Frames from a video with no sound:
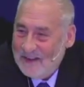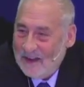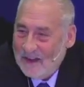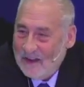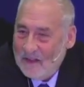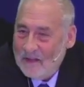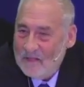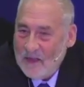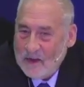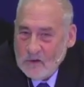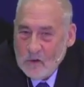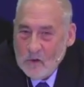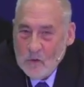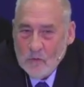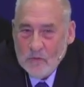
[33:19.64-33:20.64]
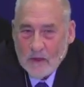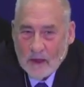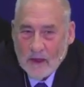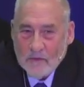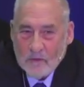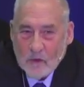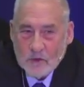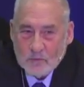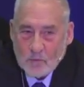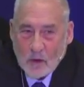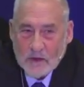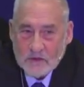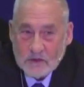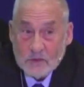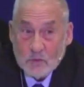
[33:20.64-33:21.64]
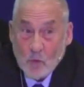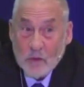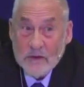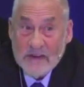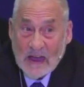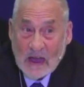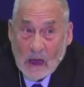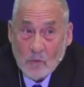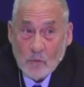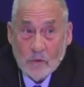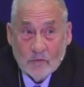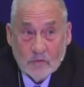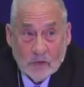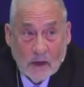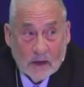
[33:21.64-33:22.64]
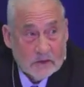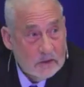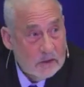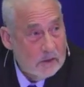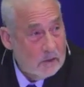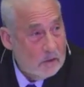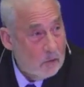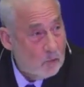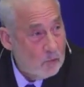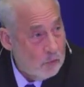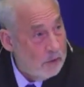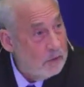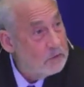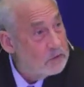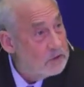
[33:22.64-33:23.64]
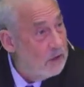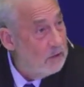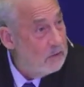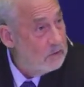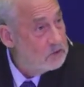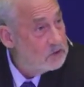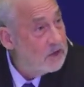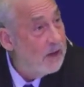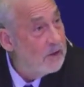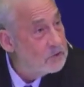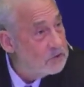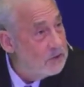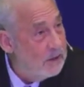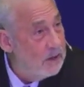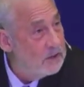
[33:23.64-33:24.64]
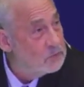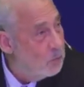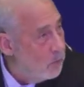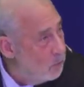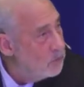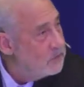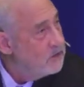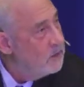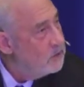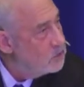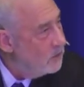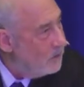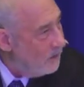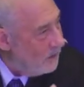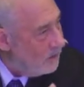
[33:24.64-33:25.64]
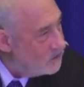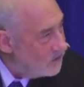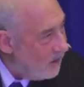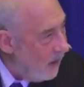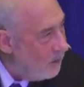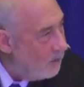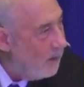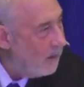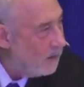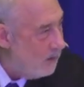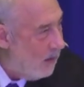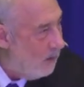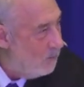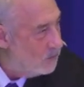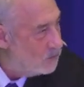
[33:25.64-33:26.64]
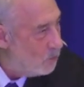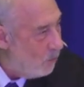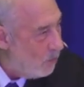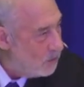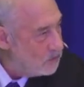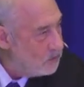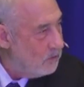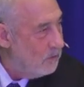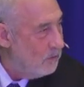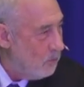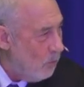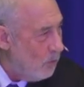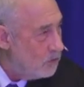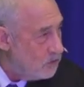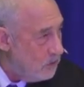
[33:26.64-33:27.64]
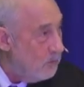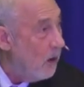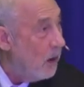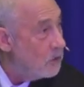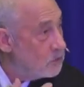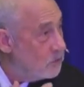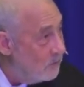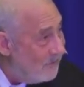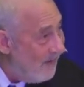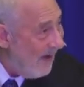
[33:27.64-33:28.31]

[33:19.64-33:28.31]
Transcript: Uh, they knew that those prices were not reflecting real scarcity as we would teach it in a standard economics course, course the marginal